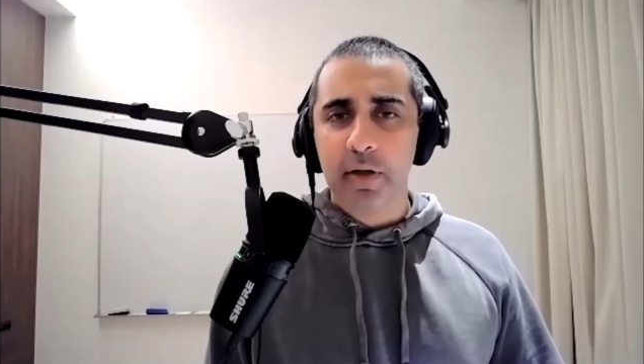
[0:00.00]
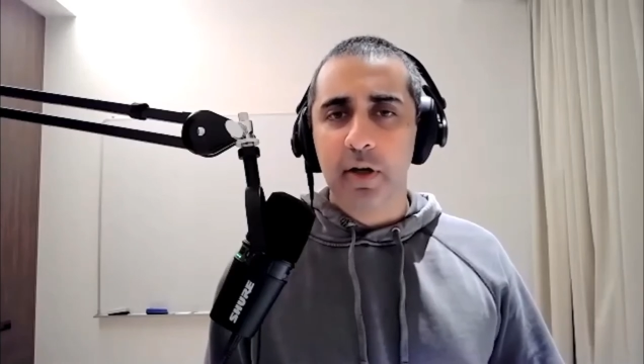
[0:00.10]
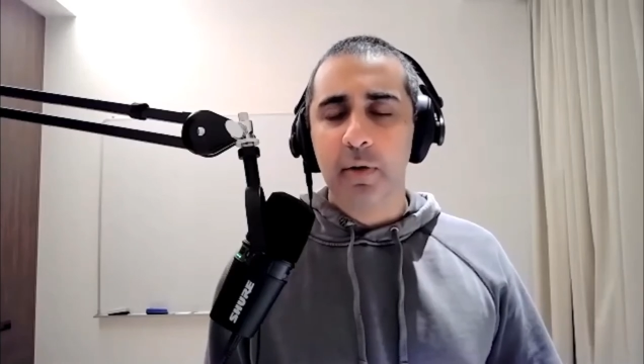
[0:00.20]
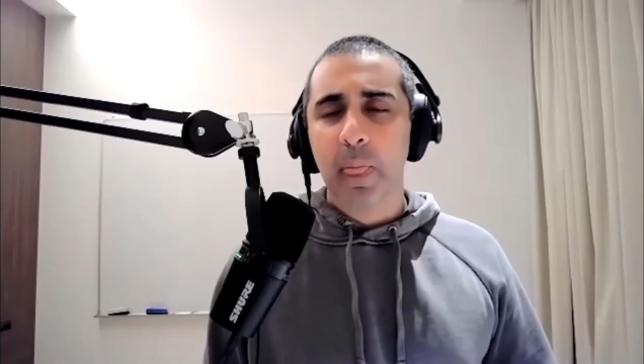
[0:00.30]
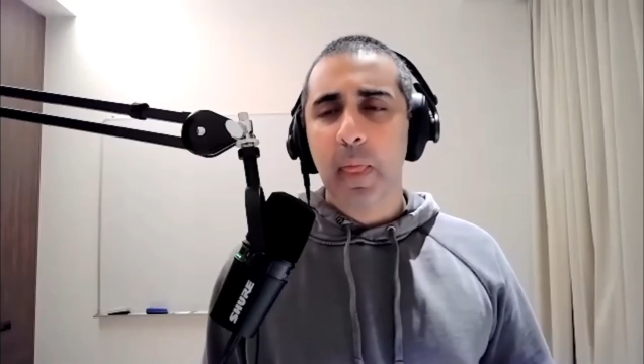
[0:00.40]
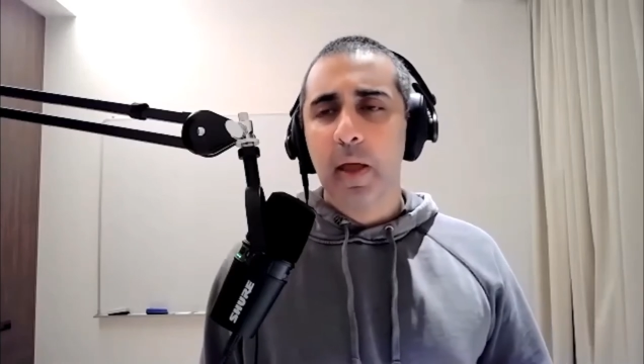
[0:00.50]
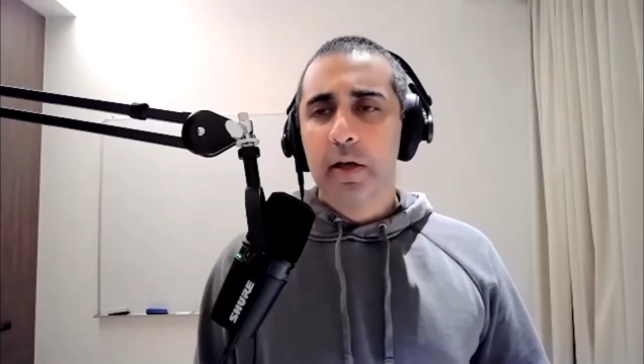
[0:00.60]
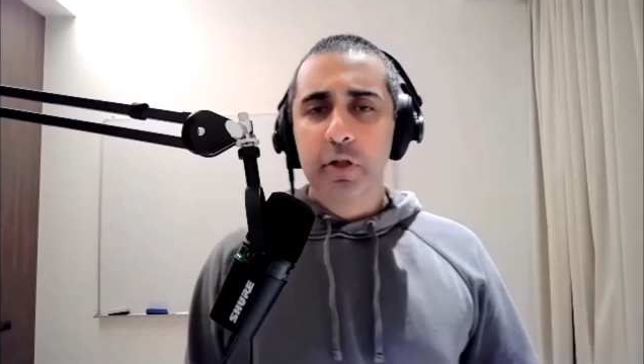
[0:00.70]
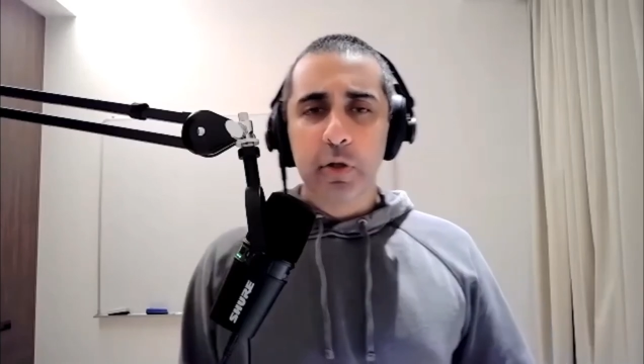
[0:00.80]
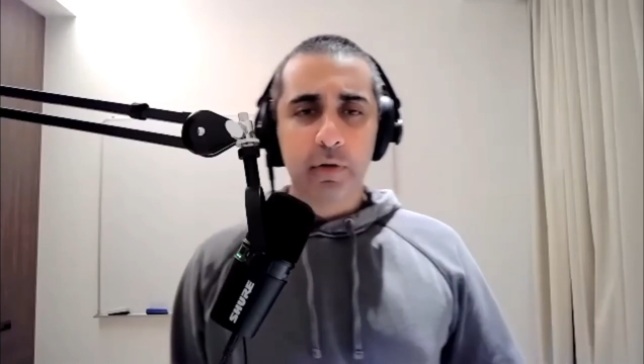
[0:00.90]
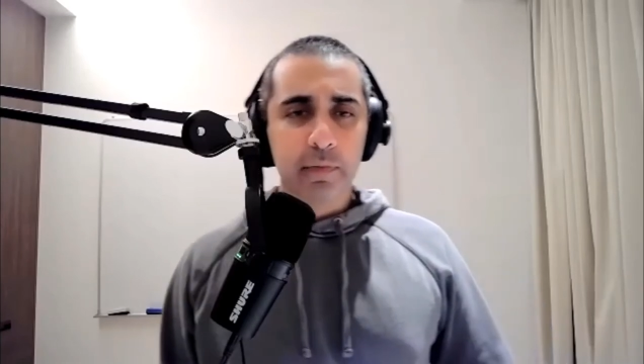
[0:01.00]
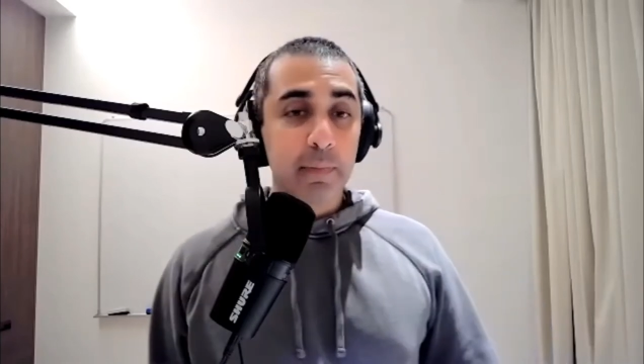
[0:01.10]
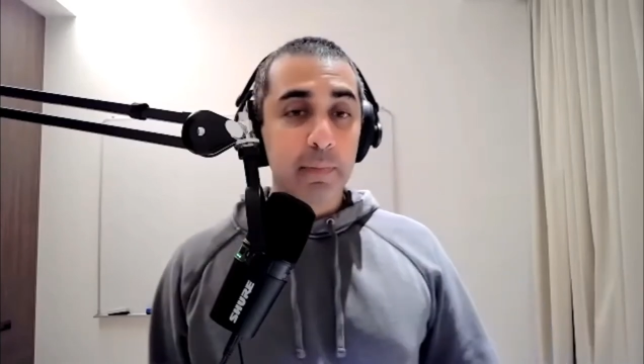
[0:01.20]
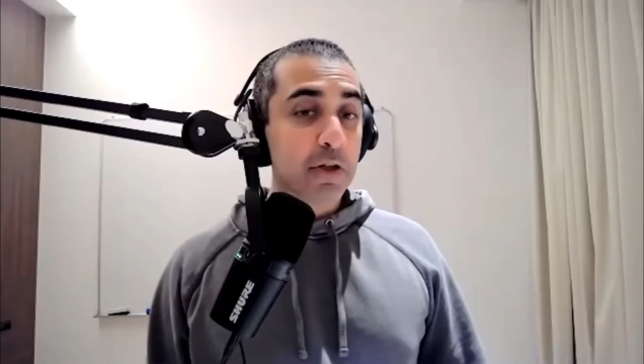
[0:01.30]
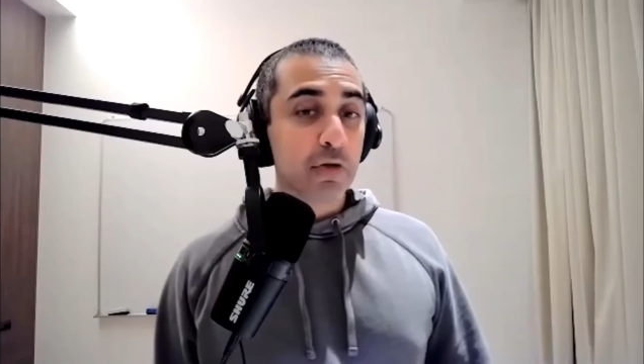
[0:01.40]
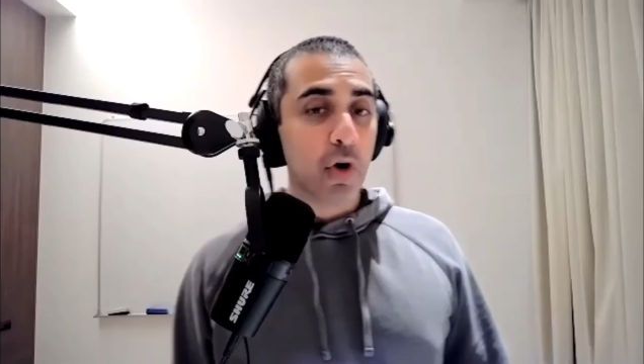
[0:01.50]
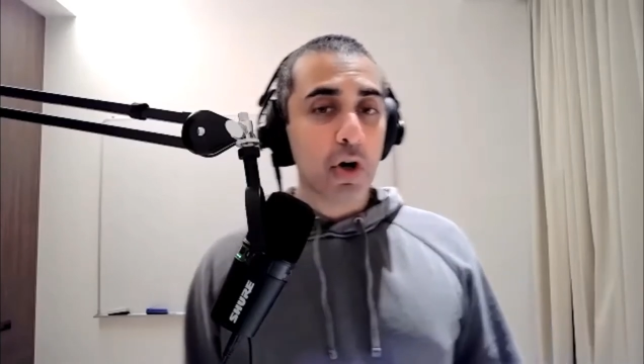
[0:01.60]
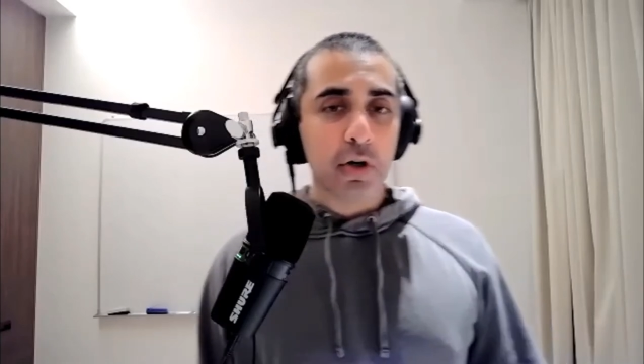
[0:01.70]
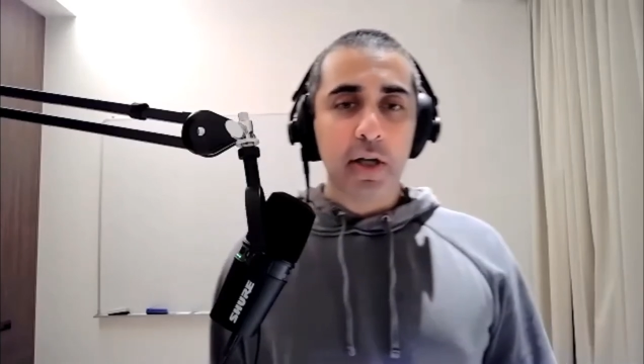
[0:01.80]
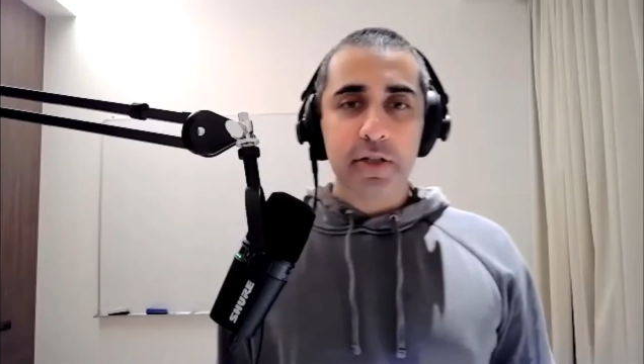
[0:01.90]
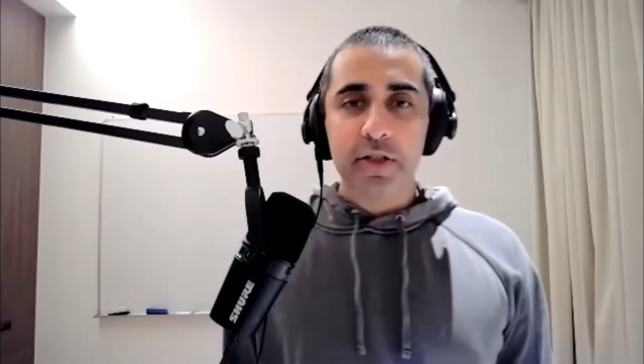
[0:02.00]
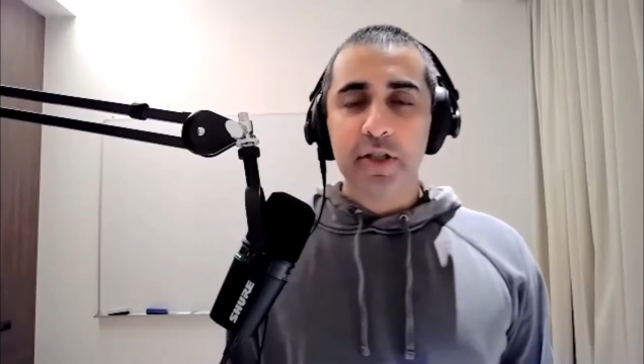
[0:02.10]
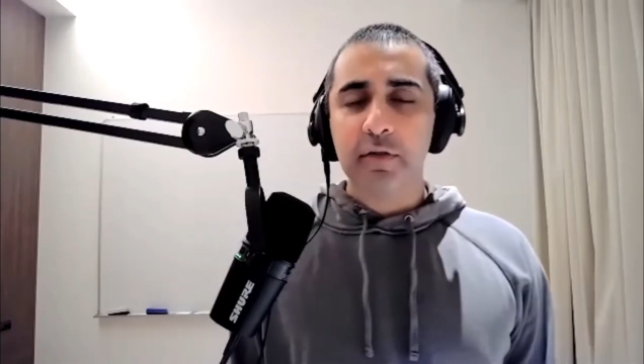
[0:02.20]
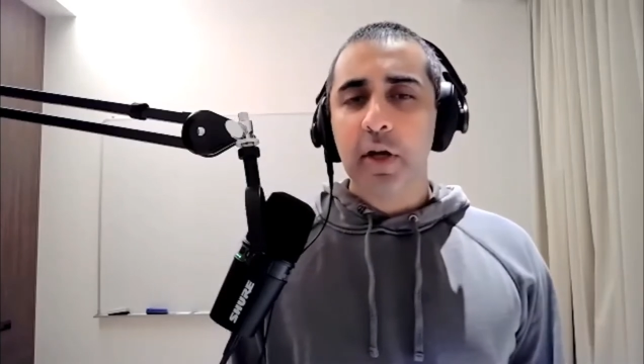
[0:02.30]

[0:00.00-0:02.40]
You know, right. so they, they've been just wrong on lots of stuff.